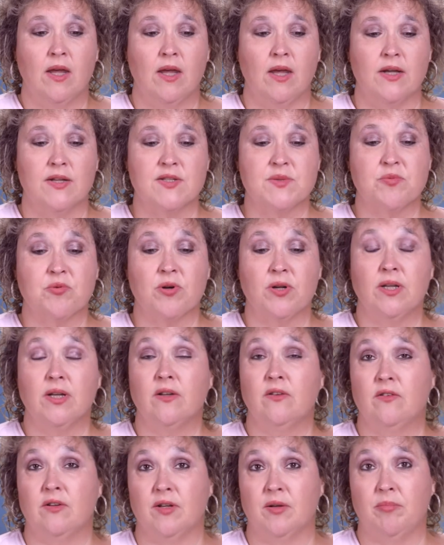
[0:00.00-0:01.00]
It's
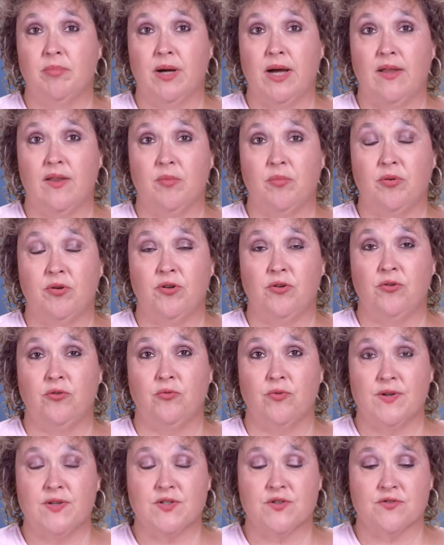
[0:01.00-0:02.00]
predicted by the
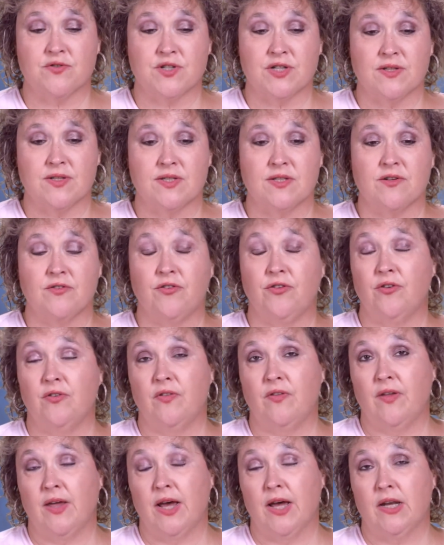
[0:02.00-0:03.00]
Pew Research
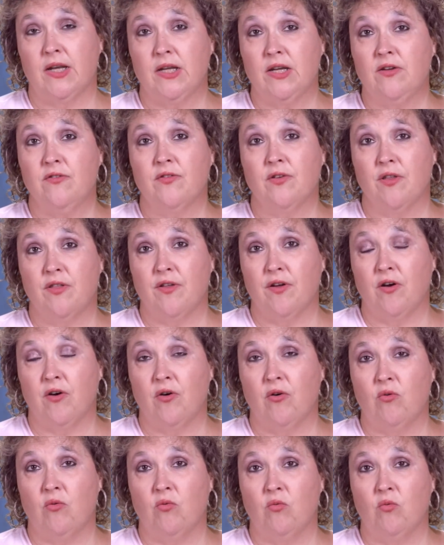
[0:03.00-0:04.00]
Institute that even
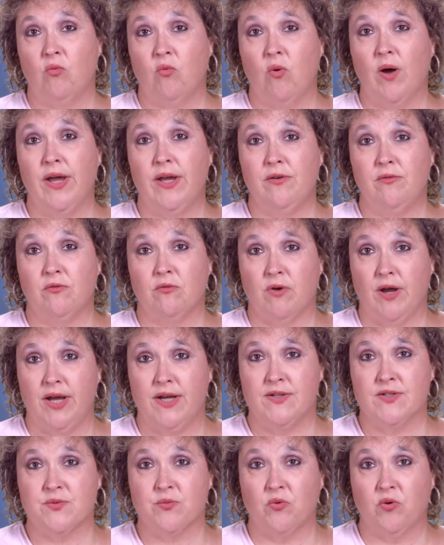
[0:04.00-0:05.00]
though white
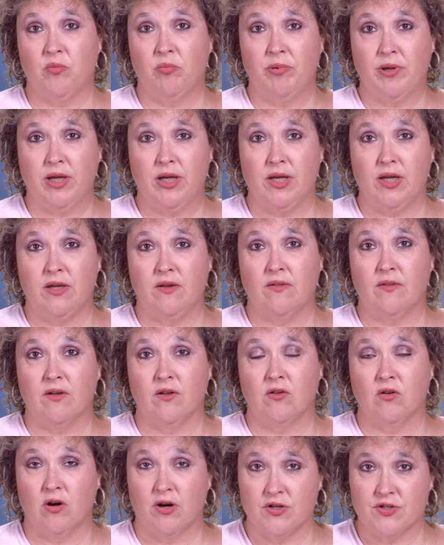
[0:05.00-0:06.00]
race will be
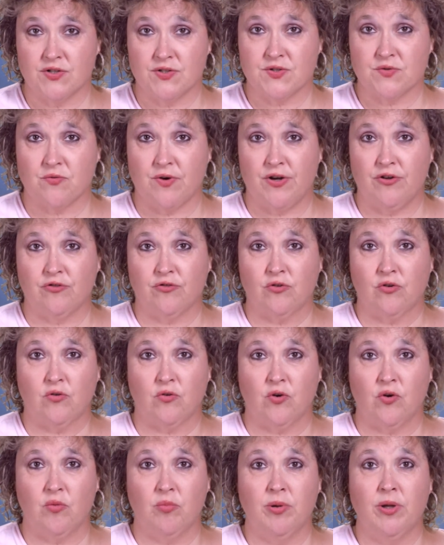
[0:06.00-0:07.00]
the largest racial
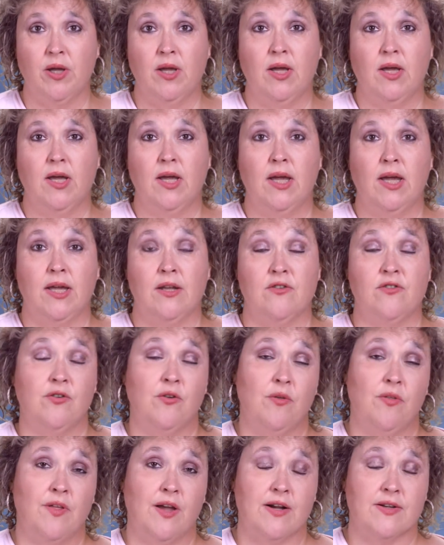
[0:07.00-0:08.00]
group, in
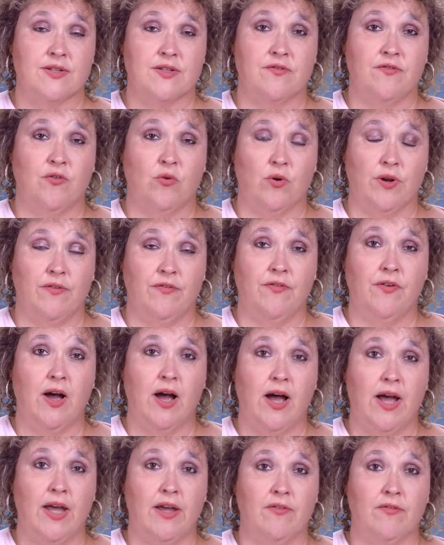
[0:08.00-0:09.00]

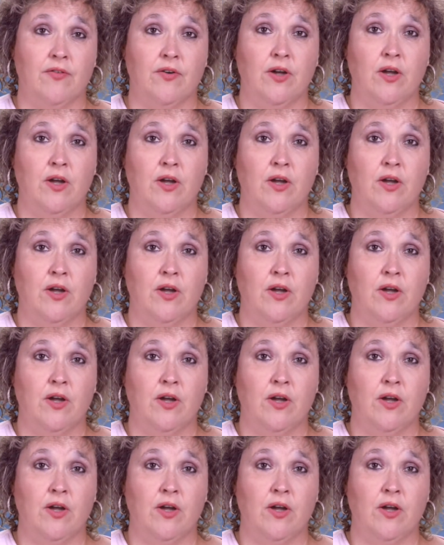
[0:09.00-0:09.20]
2045,